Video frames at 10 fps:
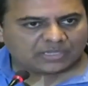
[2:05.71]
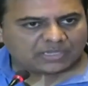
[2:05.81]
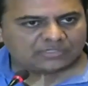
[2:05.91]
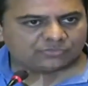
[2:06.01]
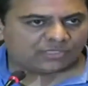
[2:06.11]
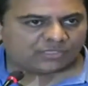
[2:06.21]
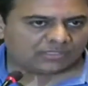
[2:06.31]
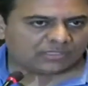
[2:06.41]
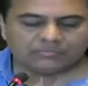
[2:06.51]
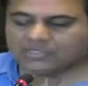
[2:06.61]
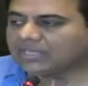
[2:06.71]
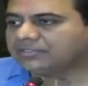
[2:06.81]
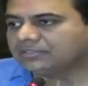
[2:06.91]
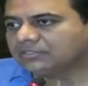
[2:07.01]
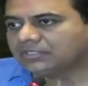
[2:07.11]
And today, I'm
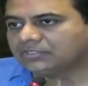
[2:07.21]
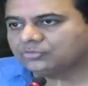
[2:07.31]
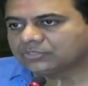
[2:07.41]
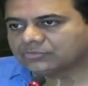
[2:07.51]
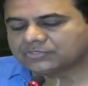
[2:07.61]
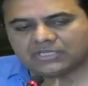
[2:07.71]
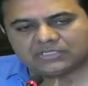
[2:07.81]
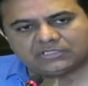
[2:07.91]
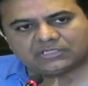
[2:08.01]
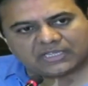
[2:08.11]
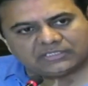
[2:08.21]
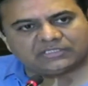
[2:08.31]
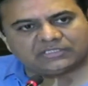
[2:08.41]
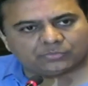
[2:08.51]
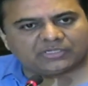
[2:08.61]
delighted that in 2018, 19
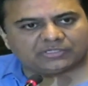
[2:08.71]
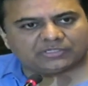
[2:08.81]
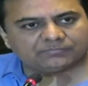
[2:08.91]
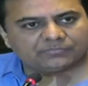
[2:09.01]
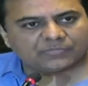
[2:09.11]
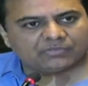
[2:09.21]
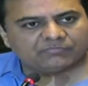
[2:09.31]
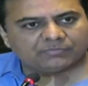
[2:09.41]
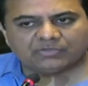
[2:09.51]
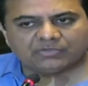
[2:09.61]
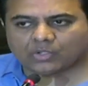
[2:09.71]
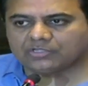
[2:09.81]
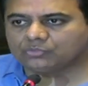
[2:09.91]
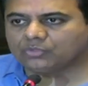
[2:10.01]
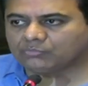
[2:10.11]
and 20, we've been 1,
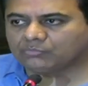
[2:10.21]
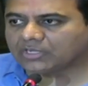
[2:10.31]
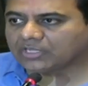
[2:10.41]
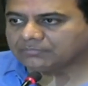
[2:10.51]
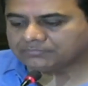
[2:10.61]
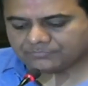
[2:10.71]
2 and 1 again.